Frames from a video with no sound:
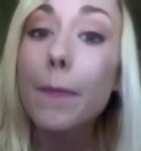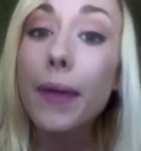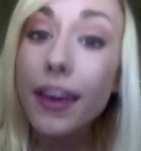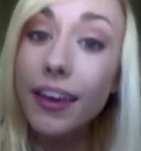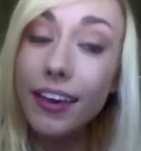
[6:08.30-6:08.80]

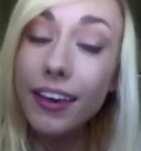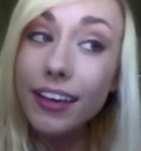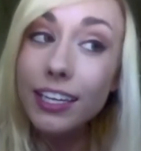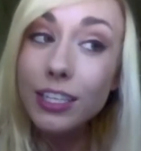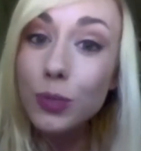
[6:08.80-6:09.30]
picky,
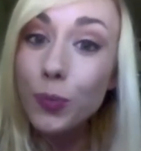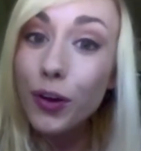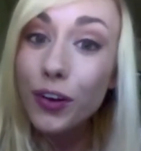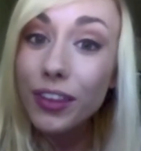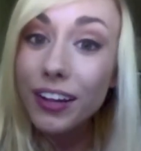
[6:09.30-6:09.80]

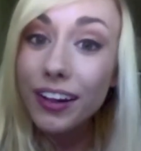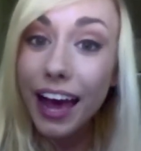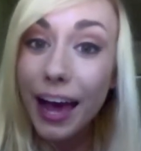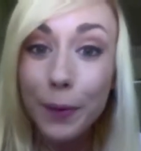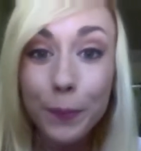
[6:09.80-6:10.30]
spoiled little
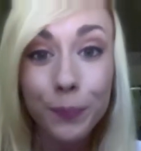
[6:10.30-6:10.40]
guy.